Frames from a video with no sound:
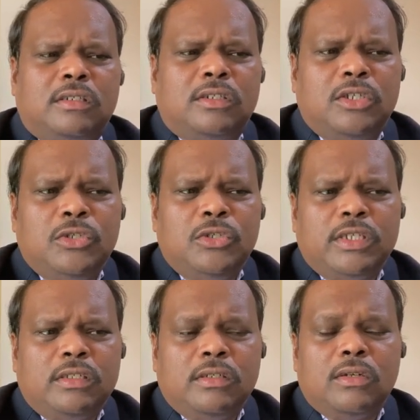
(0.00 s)

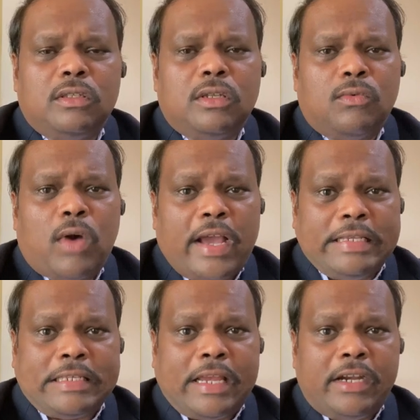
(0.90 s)
using the y
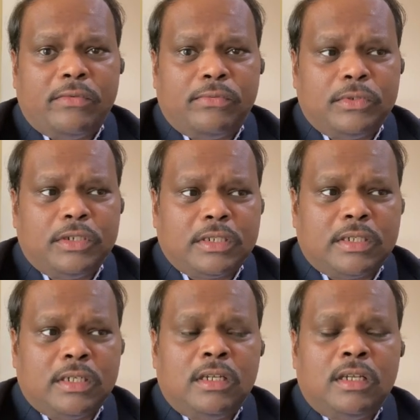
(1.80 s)
side first,